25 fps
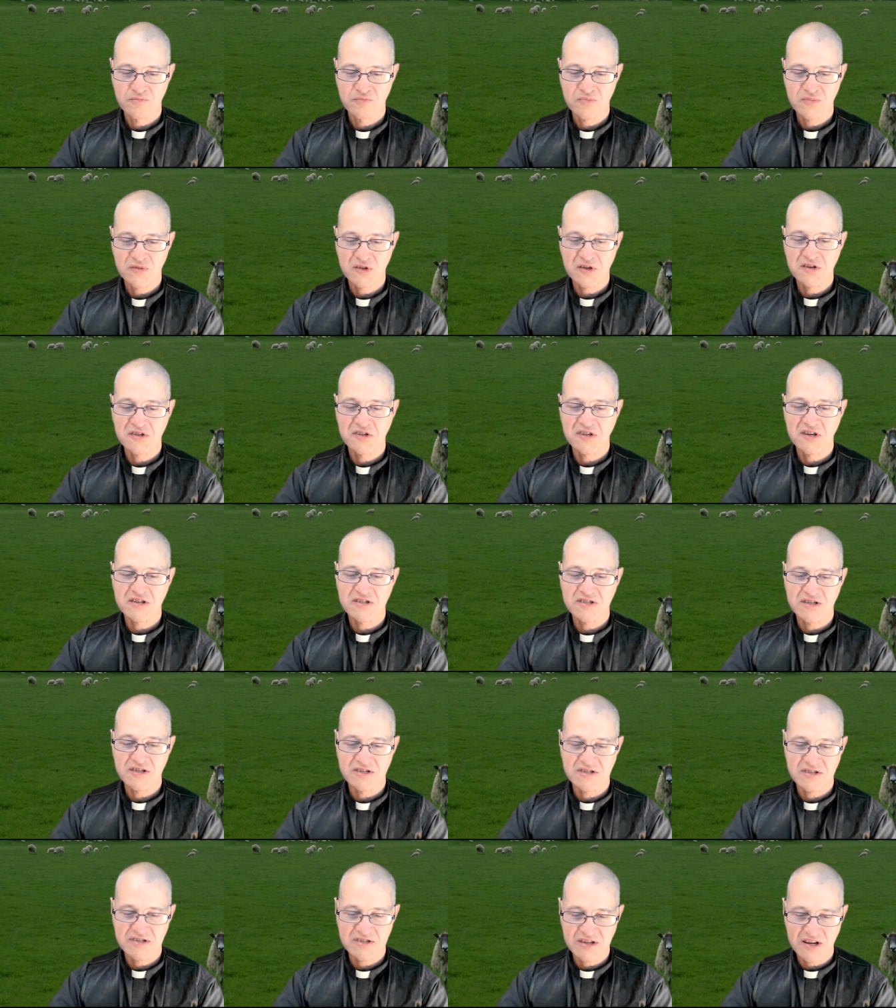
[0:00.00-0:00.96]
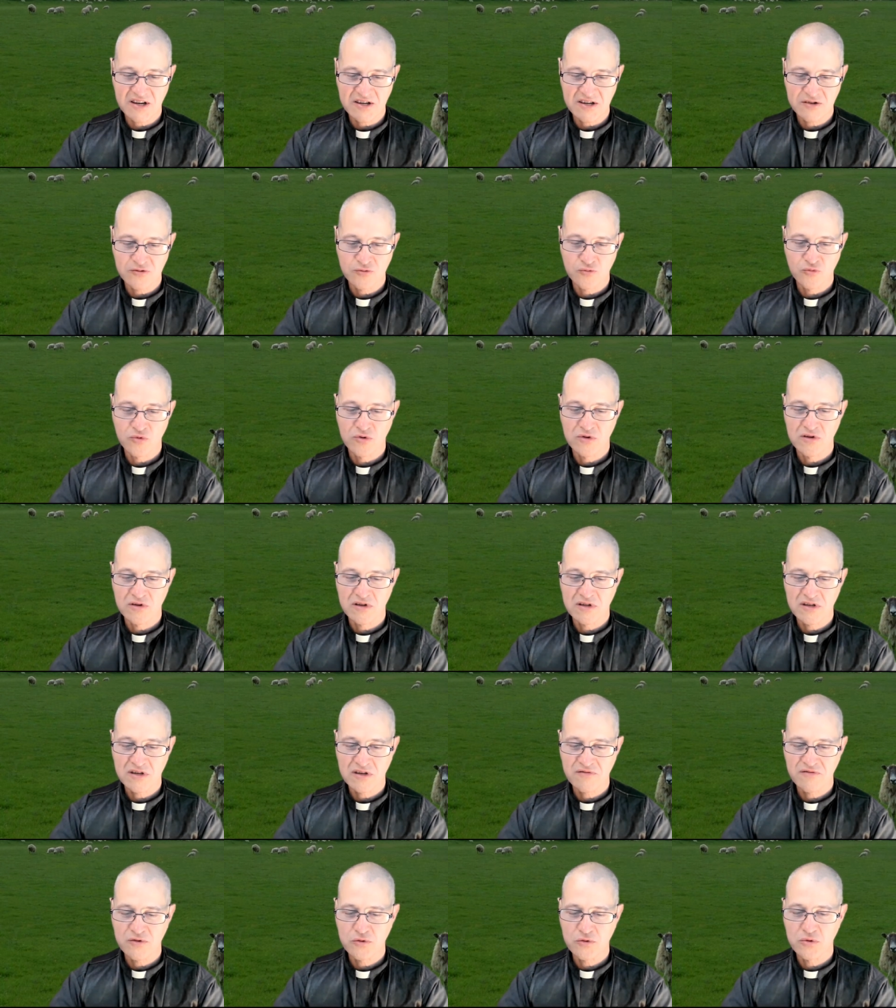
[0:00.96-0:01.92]
Do you think that Satan will
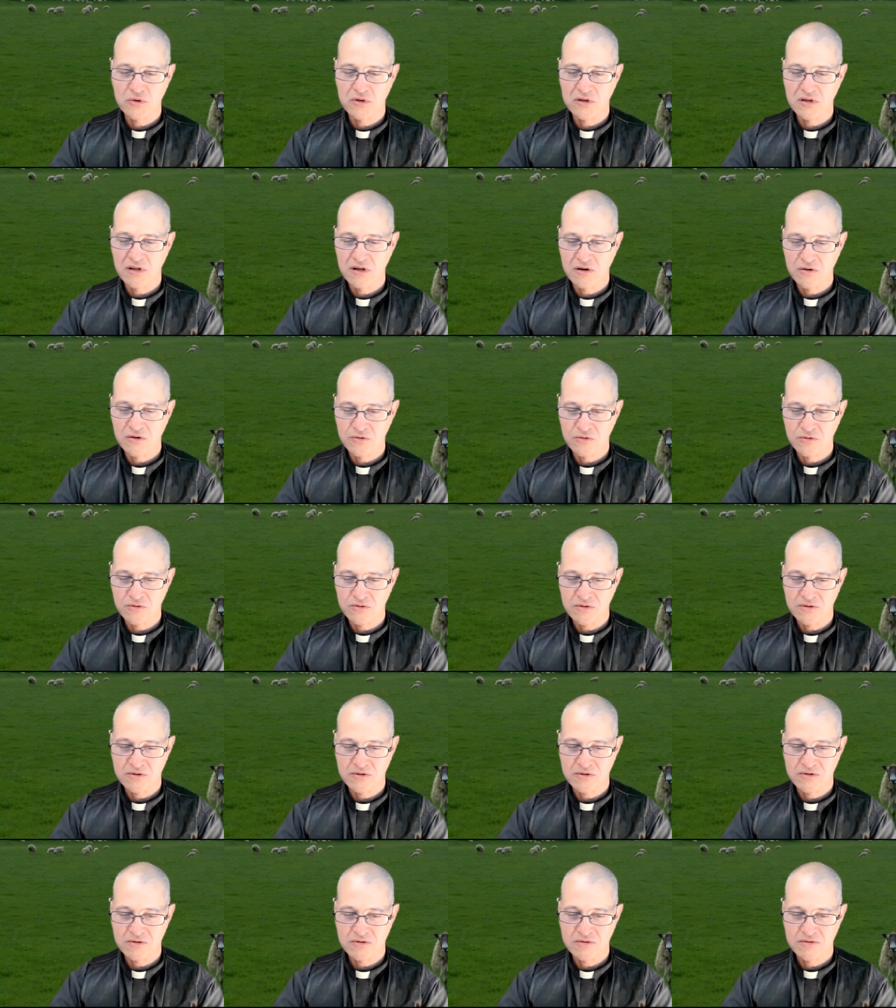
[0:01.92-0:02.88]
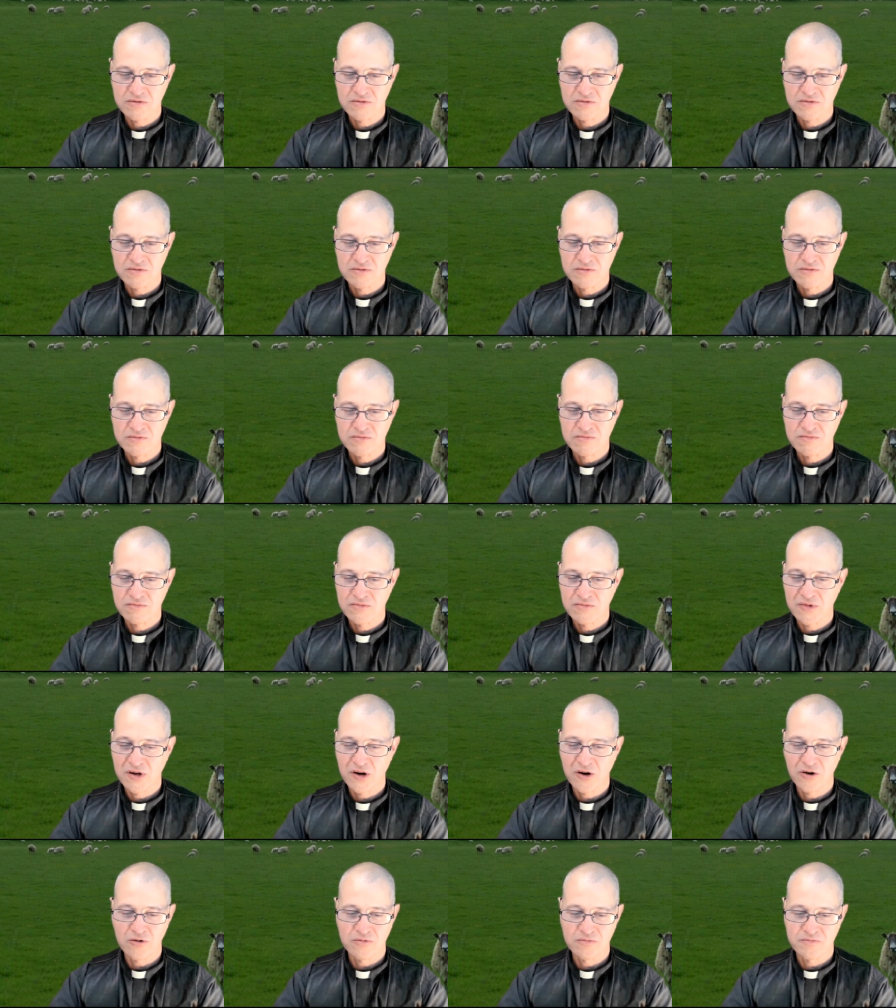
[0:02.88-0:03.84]
leave you alone?
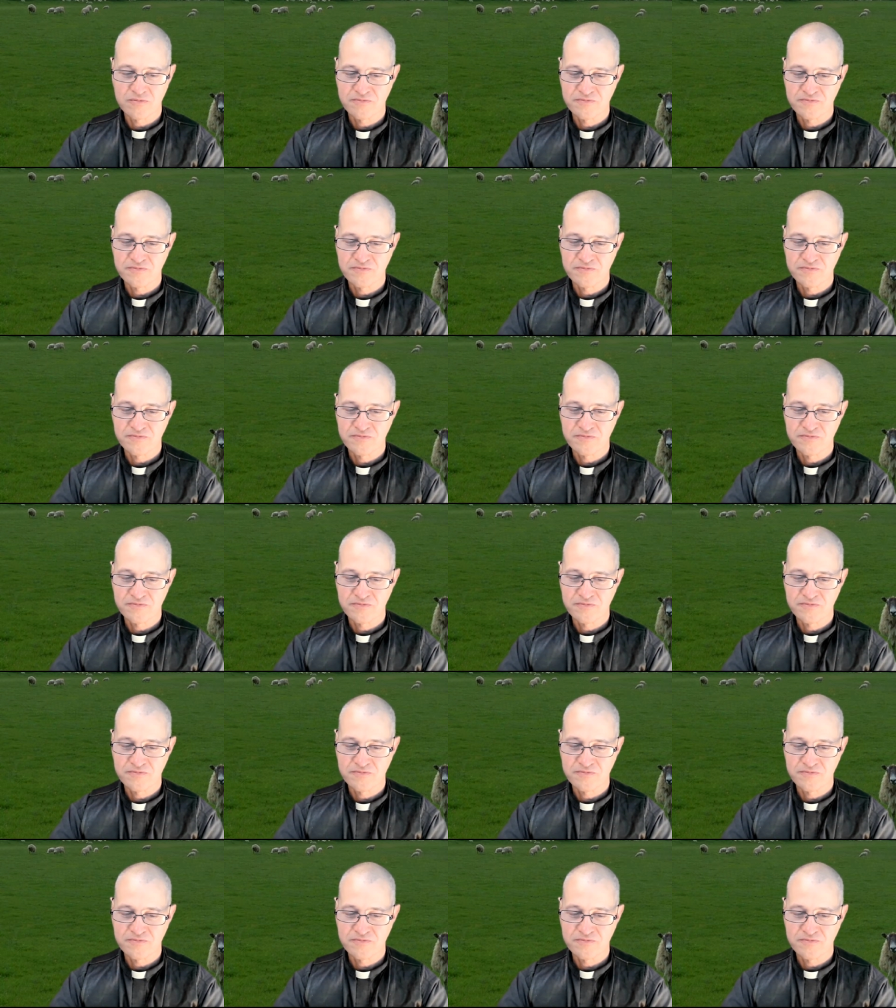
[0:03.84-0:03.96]
No.